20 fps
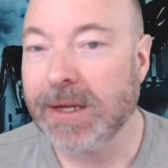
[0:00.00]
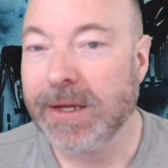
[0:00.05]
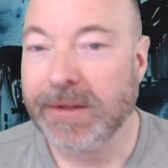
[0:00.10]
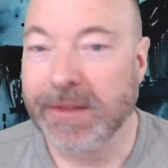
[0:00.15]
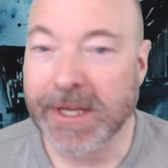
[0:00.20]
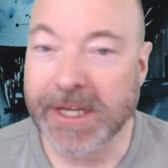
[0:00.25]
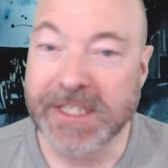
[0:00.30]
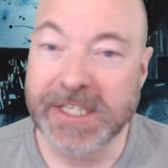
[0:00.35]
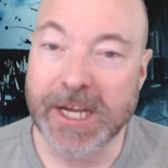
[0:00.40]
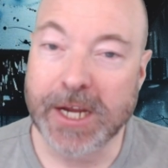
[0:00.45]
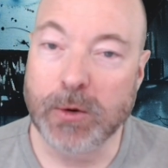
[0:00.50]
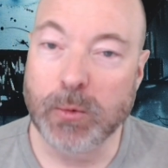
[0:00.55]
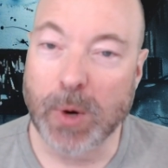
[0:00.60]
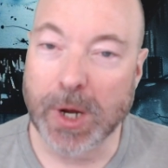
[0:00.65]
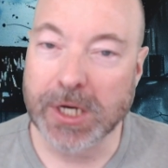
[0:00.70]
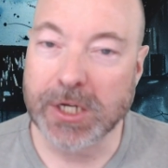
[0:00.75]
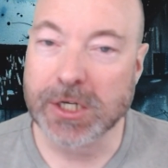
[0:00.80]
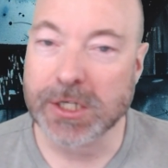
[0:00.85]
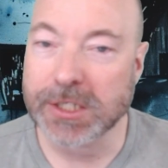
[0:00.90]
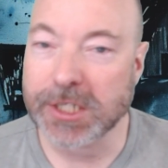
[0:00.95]
They take
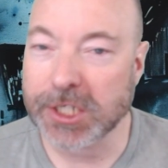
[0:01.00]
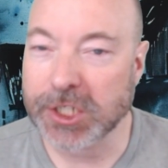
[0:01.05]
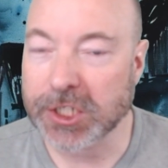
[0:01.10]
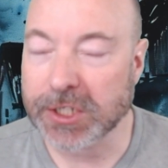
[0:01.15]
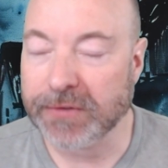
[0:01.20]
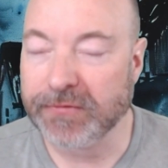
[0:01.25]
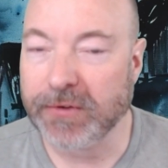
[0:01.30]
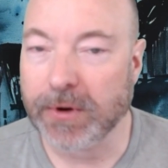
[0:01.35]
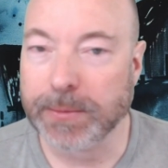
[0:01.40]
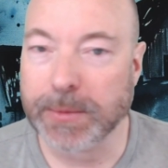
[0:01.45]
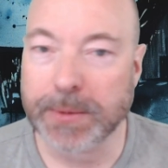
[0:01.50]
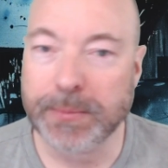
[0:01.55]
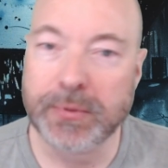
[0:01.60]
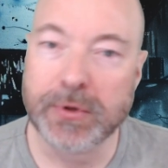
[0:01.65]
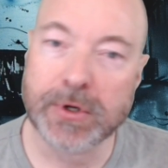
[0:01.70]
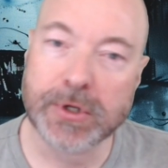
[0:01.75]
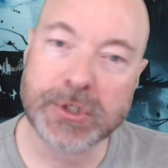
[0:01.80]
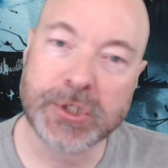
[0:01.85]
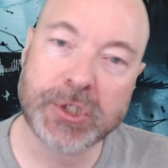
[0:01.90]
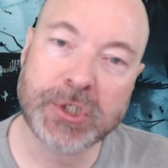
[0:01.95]
one condition from the
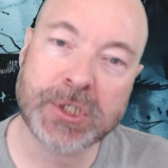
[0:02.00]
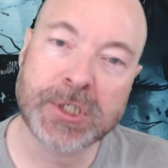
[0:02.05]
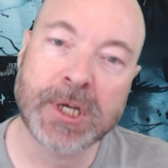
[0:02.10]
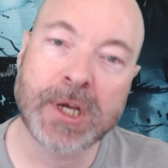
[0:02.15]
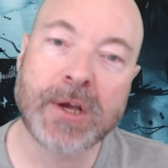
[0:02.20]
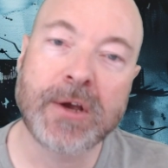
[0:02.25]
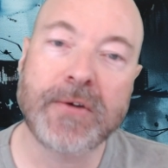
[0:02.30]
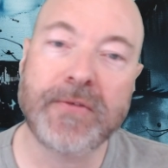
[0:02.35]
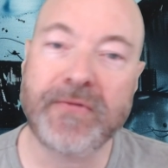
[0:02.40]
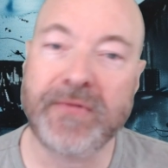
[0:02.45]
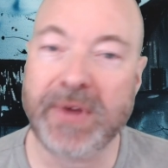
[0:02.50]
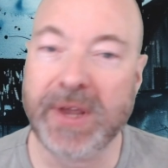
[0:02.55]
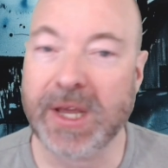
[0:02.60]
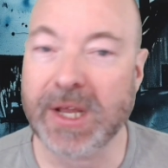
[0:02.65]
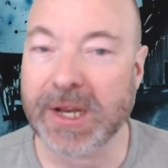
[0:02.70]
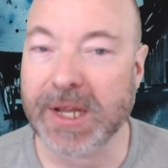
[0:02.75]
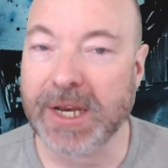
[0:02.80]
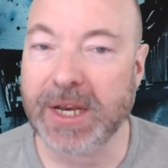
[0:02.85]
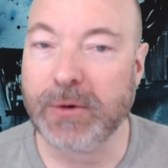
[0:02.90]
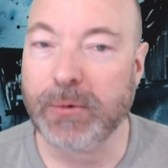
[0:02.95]
push,
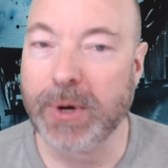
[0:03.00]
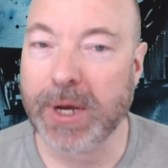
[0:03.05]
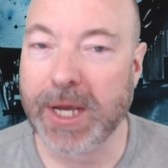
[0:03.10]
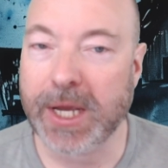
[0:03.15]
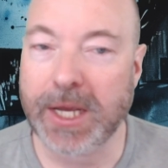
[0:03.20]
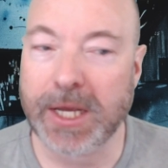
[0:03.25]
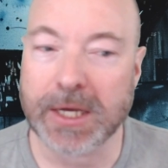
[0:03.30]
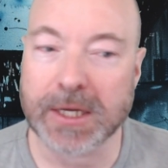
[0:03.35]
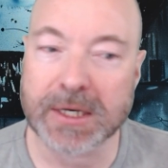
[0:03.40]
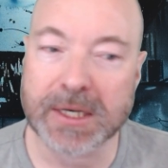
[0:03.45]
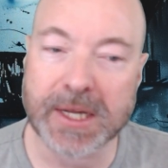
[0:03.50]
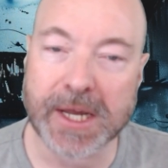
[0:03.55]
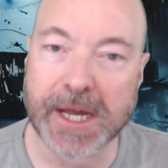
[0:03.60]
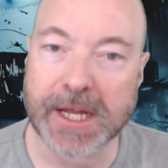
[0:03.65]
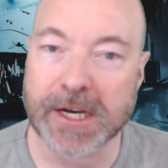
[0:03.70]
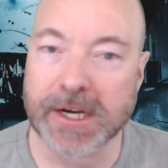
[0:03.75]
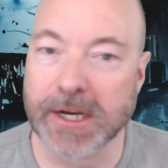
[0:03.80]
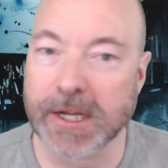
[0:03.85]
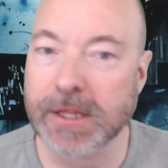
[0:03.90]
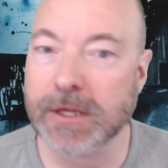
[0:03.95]
fail anyway, and gain
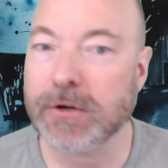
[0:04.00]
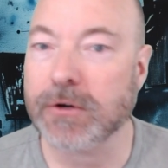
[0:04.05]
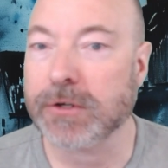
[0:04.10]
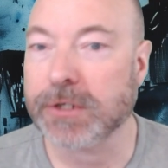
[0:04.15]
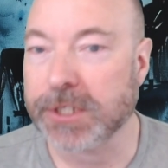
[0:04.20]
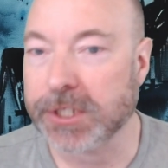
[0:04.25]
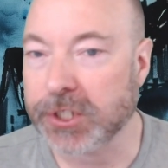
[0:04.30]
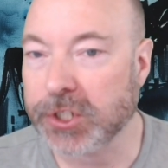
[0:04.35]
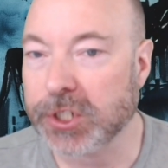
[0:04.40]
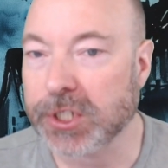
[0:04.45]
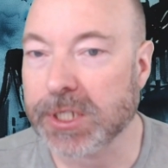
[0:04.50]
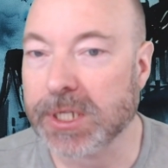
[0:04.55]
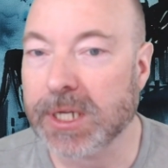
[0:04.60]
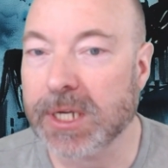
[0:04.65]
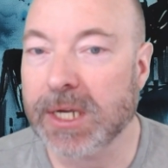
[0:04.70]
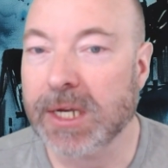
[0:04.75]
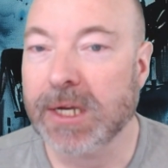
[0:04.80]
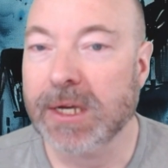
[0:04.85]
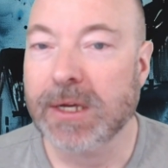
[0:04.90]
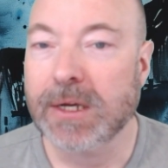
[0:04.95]
another condition.
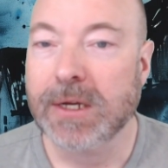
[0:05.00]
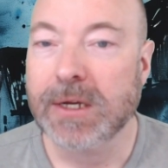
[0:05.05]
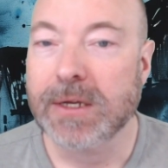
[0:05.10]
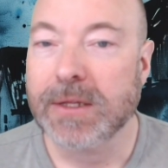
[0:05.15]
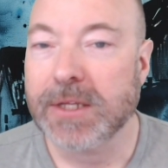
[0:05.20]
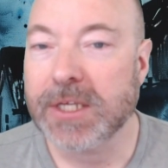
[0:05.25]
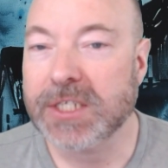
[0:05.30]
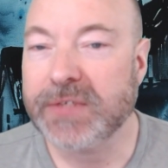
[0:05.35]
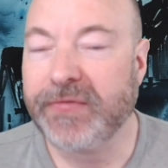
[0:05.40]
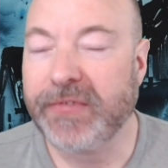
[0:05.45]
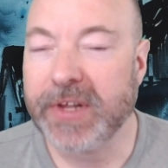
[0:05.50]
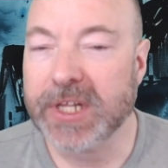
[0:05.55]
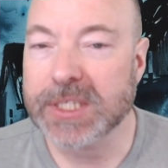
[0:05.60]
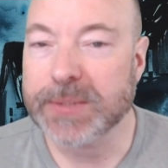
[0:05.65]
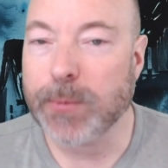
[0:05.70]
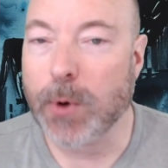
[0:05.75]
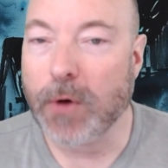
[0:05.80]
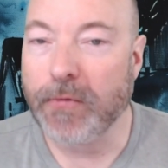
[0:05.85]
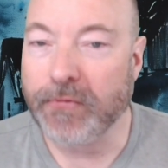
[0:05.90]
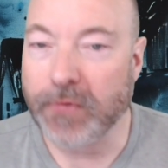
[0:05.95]
This feels
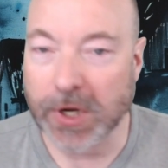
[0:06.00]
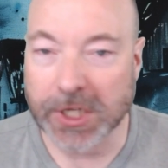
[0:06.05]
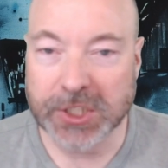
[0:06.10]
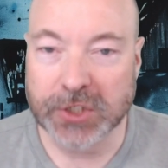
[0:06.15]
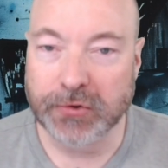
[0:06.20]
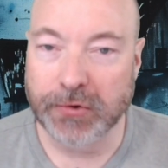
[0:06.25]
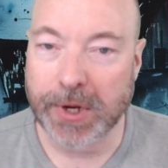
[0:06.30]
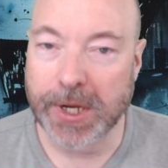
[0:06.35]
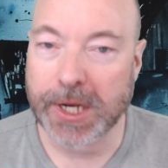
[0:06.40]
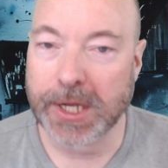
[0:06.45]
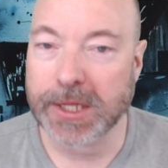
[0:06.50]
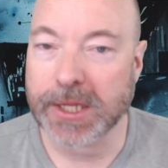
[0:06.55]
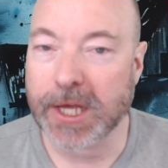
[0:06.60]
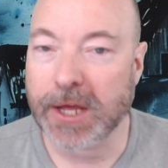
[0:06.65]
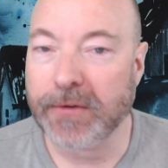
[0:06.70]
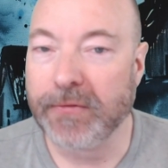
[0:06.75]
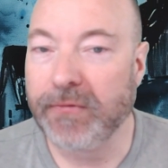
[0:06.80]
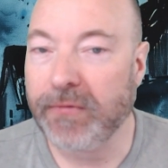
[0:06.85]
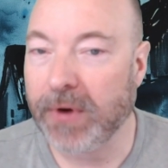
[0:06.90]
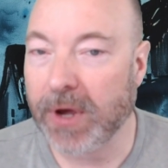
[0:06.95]
more frustrating
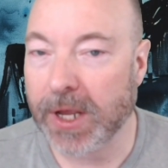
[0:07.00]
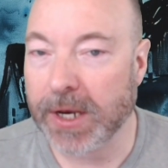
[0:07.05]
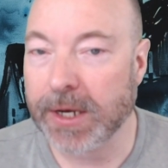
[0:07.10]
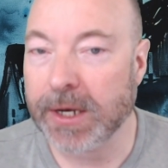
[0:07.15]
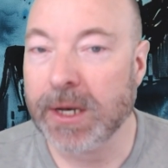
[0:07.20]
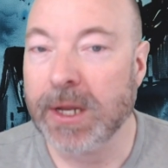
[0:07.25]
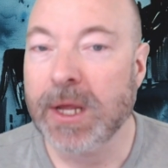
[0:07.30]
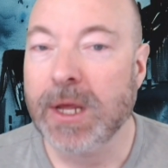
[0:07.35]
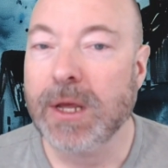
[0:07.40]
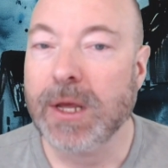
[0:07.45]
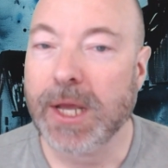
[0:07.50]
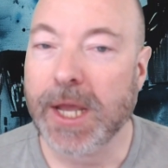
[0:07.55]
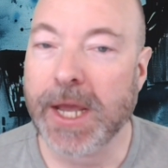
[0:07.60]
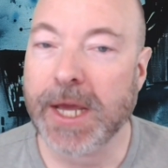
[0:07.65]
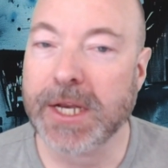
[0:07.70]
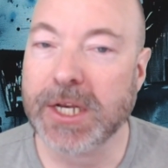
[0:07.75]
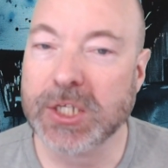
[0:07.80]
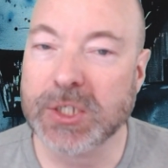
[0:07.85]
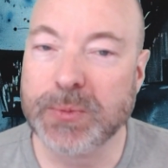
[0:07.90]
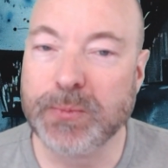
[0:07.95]
than fun,
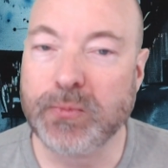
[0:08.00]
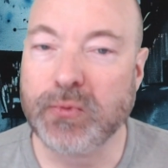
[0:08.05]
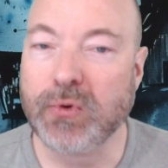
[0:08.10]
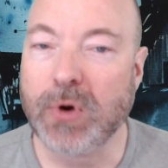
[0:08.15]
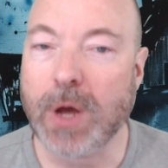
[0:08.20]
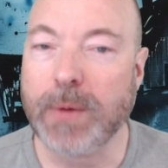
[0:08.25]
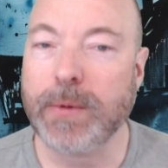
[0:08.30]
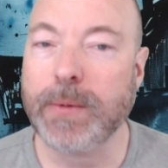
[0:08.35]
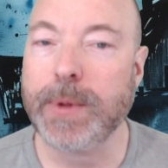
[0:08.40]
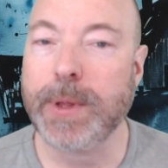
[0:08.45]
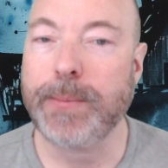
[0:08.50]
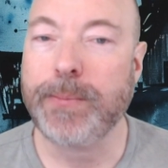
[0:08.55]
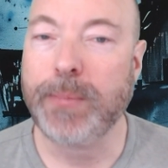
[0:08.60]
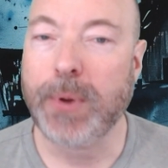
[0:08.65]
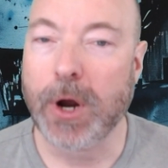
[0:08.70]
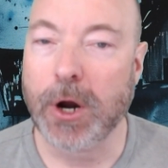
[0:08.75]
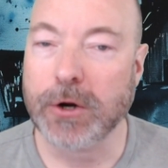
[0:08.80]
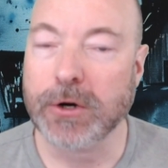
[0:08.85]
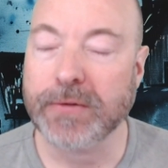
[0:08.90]
and is probably part